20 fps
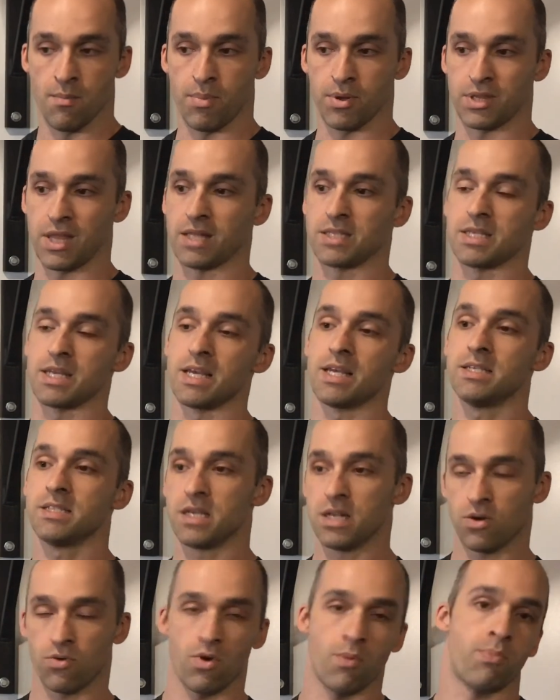but that's easy
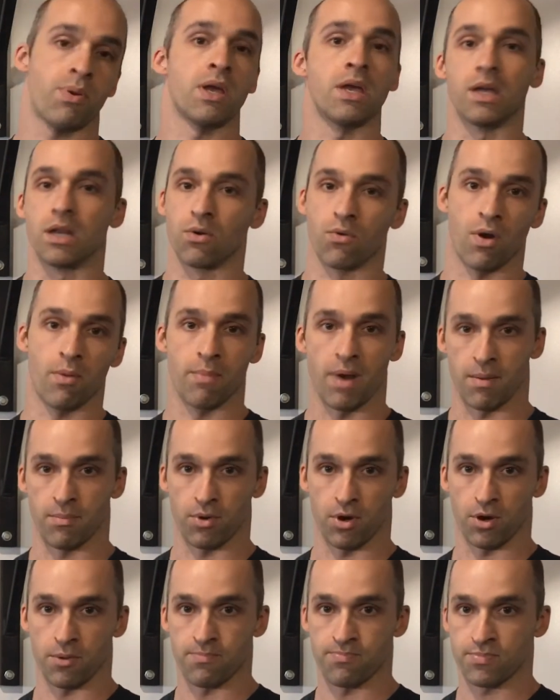to repeat and
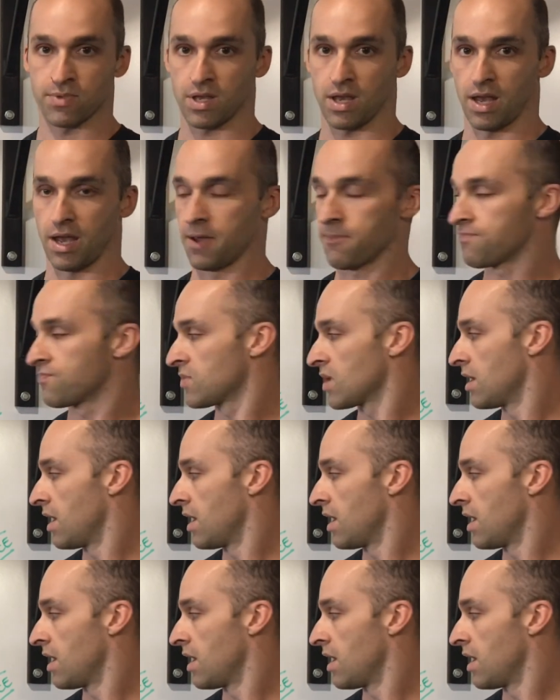remember, okay?